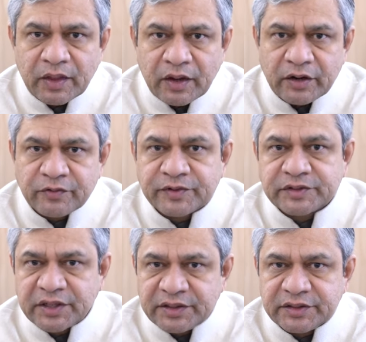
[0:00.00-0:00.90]
and of our
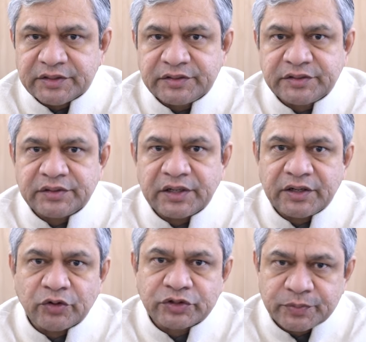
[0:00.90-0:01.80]
scientists
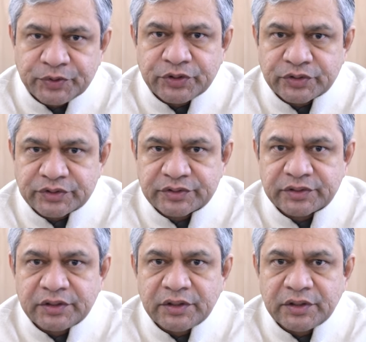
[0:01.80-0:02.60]
and entrepreneurs.